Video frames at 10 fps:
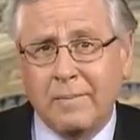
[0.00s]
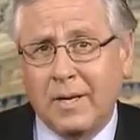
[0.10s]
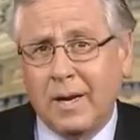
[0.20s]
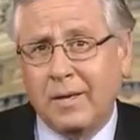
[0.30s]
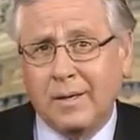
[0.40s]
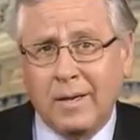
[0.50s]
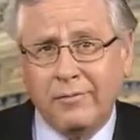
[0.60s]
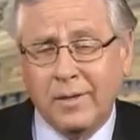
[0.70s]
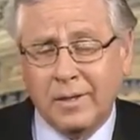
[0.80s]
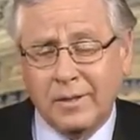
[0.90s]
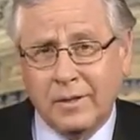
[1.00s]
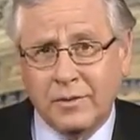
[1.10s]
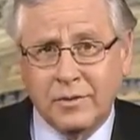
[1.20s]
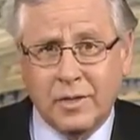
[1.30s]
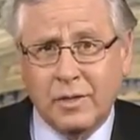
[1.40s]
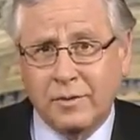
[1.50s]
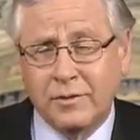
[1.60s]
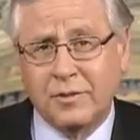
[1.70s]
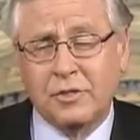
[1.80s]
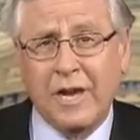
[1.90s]
I mean, I, have written that there's a,
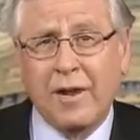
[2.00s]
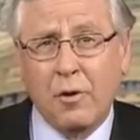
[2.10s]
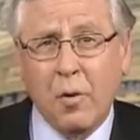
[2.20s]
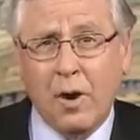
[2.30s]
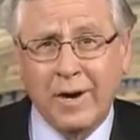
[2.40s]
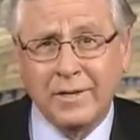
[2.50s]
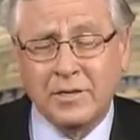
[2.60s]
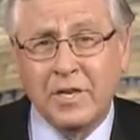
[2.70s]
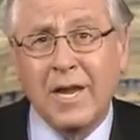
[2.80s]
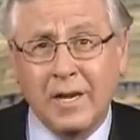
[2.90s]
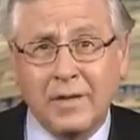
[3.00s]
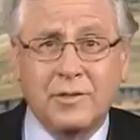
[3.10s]
there's a shadow RNC.